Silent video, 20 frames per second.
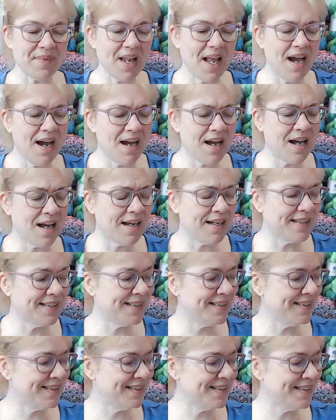uh,
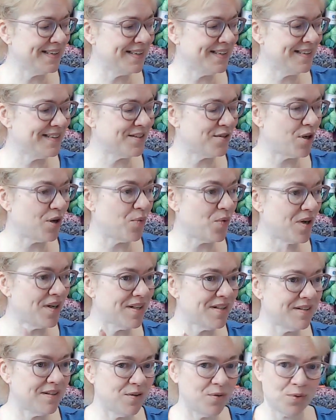so I want
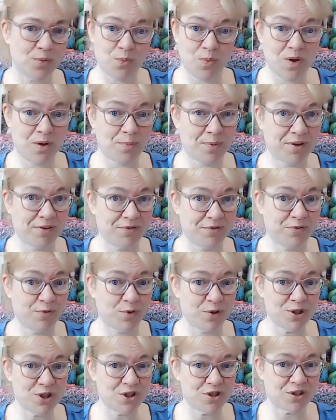to go to Walmart
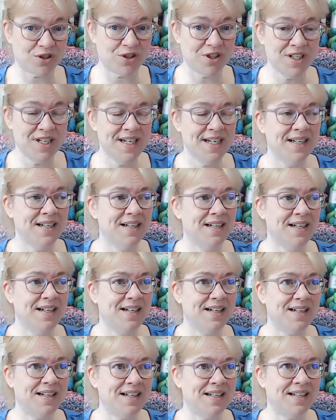for sure.
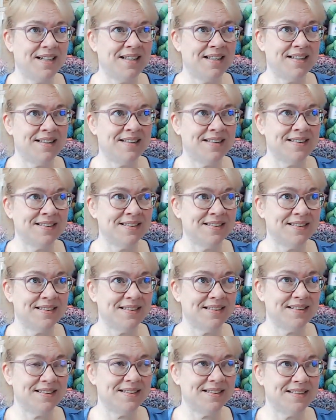Uh,
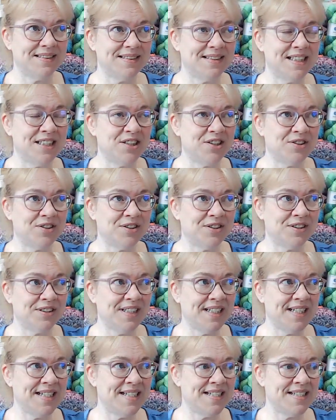there
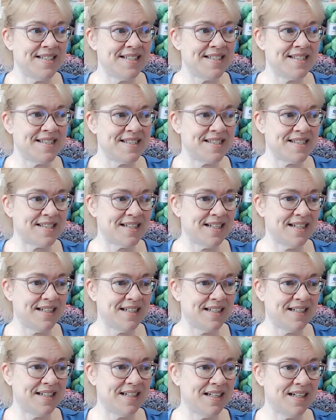is
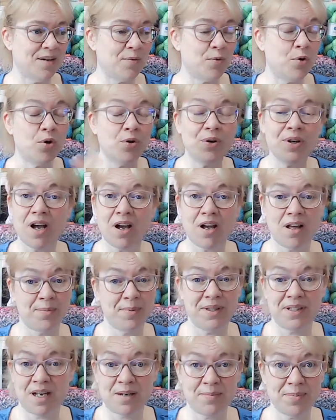I'm going to Hobby
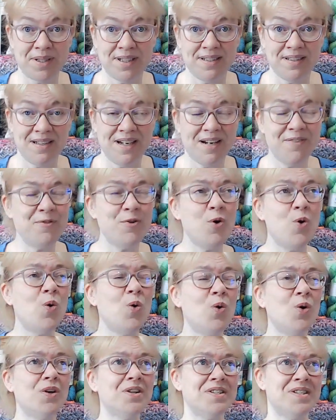Lobby. Of
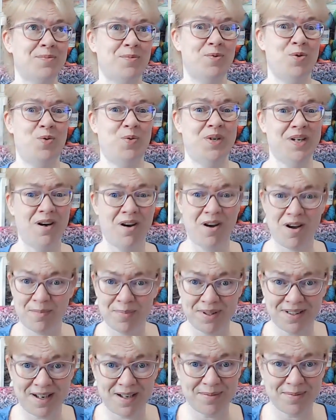course, I'm going to Hobby
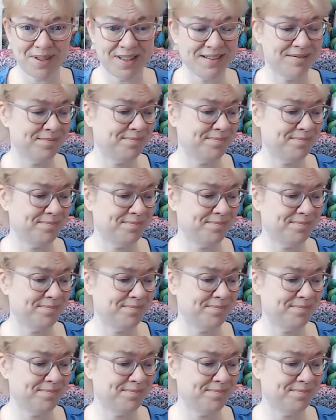Lobby.